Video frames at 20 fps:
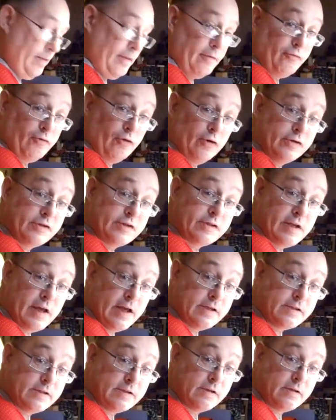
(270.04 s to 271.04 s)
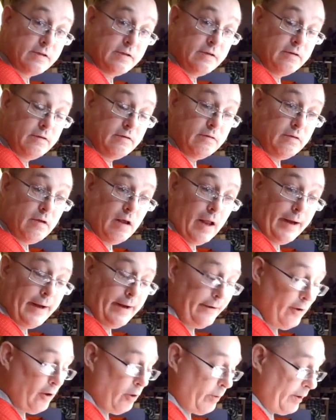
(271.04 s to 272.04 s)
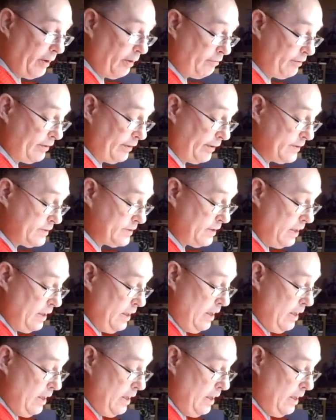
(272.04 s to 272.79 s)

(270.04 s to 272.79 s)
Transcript: The first test, I had no interference.